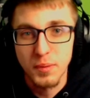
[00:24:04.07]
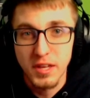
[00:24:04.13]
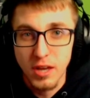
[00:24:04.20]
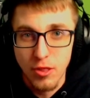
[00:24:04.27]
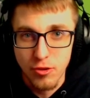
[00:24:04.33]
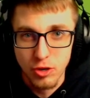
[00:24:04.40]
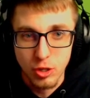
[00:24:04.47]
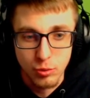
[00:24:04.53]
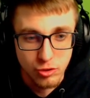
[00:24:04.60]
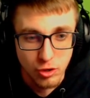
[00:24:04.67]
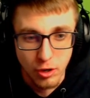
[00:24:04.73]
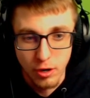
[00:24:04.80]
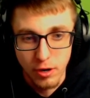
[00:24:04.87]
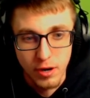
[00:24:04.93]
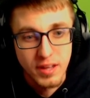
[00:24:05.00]
another
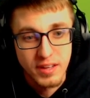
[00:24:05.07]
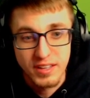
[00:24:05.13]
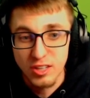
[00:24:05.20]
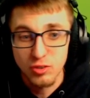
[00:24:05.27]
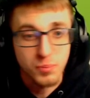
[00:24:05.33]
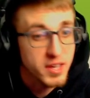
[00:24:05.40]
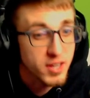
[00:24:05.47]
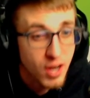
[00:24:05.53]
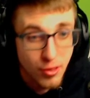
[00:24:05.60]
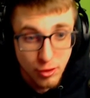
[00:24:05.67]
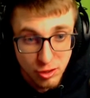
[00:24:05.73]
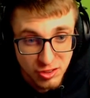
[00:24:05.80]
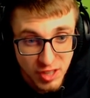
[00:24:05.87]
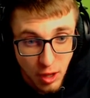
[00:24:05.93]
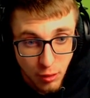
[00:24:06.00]
U-turner. Gives me another
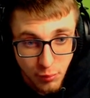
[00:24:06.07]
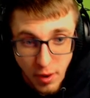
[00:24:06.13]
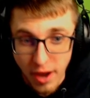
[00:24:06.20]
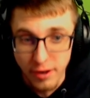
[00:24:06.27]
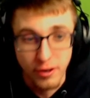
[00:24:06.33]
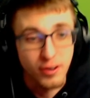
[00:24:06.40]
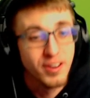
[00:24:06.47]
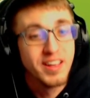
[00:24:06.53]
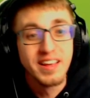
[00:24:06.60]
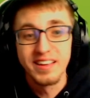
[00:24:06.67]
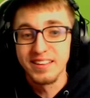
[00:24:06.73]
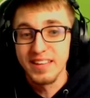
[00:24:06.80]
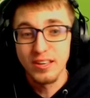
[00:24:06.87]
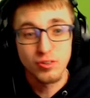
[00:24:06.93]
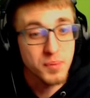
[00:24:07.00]
stealth rocker.
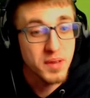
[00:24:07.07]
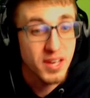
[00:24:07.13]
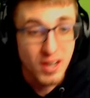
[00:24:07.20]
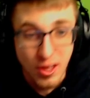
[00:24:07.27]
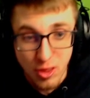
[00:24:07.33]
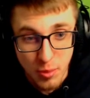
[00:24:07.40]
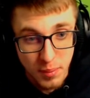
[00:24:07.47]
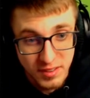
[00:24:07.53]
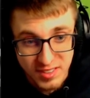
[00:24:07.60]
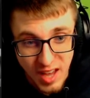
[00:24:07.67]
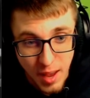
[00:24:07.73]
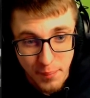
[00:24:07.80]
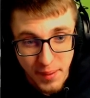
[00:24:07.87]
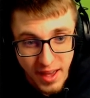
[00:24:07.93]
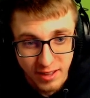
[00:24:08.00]
Gives me another
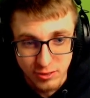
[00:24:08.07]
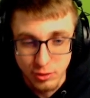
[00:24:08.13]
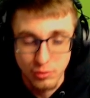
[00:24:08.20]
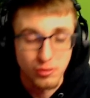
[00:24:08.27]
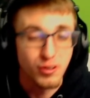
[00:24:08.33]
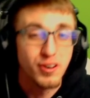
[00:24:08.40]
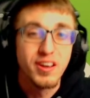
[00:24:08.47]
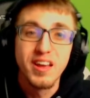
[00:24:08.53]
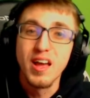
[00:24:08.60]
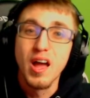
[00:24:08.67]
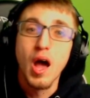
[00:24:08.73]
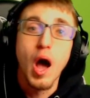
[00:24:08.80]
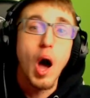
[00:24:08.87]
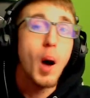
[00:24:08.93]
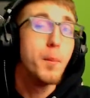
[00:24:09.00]
baton pass user.
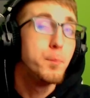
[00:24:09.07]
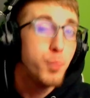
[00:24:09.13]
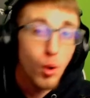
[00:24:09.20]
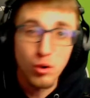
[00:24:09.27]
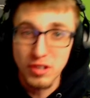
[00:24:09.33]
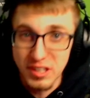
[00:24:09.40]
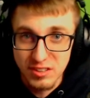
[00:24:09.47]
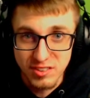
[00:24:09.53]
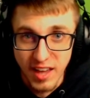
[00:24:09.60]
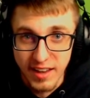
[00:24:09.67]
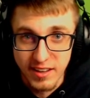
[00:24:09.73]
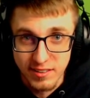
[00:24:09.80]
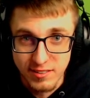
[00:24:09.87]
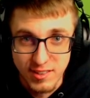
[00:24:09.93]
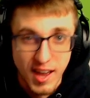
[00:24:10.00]
A bulky
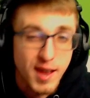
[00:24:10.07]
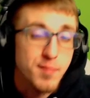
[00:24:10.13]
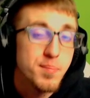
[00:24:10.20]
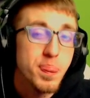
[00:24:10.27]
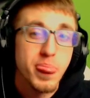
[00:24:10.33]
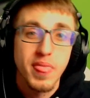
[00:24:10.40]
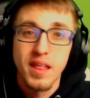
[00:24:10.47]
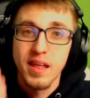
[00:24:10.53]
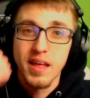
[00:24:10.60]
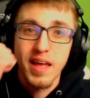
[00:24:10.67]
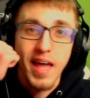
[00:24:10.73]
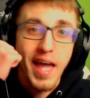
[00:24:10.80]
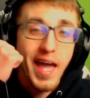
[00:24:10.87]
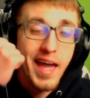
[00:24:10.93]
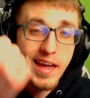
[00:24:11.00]
psychic type.
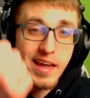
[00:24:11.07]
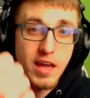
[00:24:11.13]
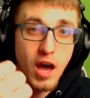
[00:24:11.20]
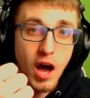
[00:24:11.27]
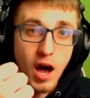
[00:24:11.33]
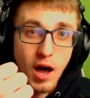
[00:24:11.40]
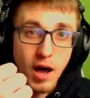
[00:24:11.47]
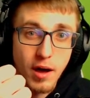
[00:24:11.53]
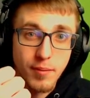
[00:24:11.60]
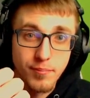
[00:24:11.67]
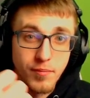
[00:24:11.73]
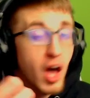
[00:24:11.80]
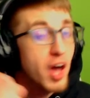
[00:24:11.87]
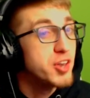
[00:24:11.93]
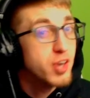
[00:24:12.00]

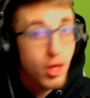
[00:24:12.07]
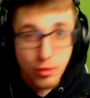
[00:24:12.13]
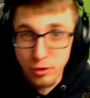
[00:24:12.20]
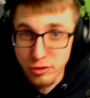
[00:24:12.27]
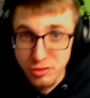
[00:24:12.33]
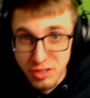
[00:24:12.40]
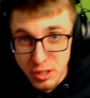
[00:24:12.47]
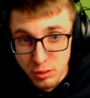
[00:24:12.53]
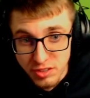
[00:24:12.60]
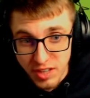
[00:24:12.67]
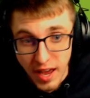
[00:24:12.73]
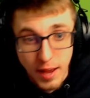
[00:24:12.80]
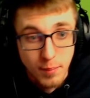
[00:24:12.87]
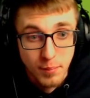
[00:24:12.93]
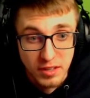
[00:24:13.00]
Another steel
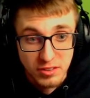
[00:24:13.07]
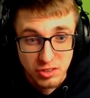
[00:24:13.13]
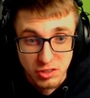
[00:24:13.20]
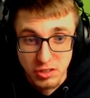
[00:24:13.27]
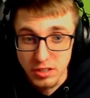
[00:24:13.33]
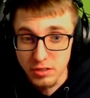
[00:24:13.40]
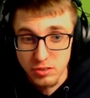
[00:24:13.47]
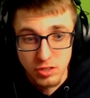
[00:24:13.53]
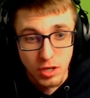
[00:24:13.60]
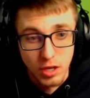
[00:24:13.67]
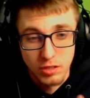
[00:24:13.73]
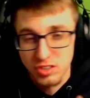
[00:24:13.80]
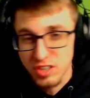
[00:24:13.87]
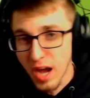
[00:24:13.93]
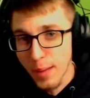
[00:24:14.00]
type, basically, to
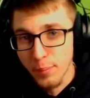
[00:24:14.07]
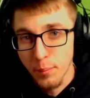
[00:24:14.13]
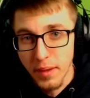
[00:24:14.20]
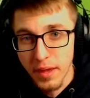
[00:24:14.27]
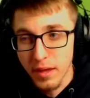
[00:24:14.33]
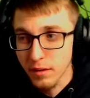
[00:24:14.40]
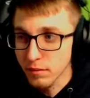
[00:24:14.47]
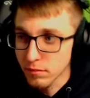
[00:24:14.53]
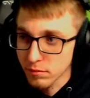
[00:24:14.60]
complement,